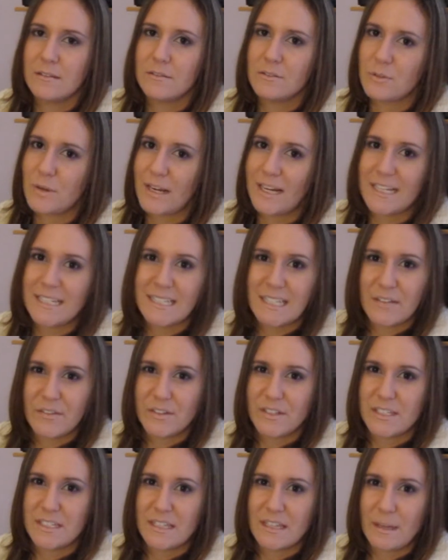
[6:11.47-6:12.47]
try not to give
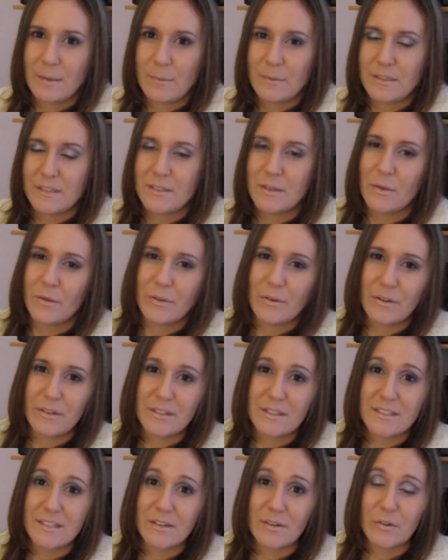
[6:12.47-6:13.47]
it to them until they're
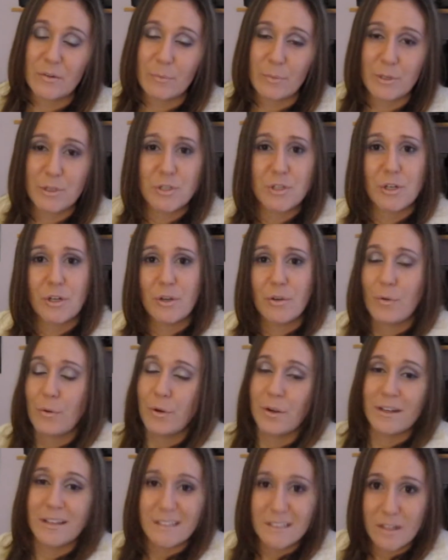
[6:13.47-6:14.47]
considered mature
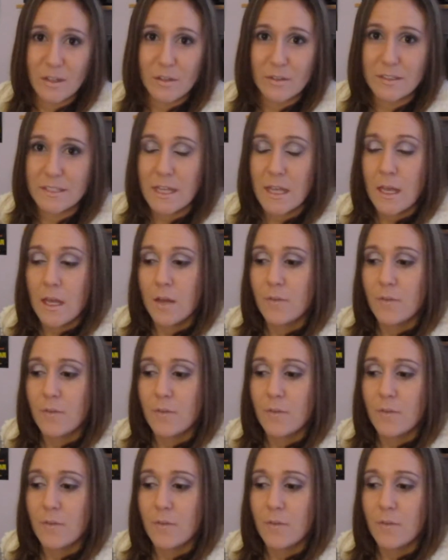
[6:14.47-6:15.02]
or an adult.